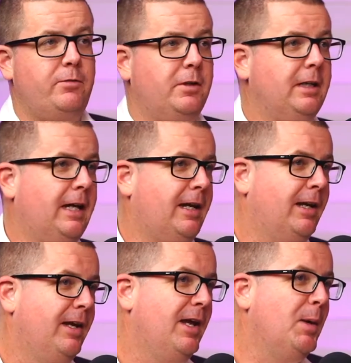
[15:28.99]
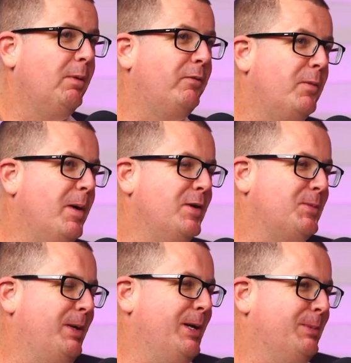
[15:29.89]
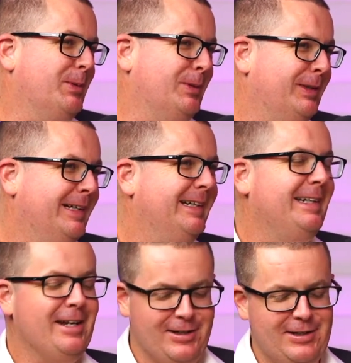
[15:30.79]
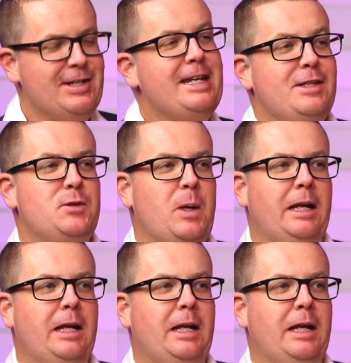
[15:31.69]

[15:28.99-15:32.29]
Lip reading: can get it. But for most people, you need the dwelling.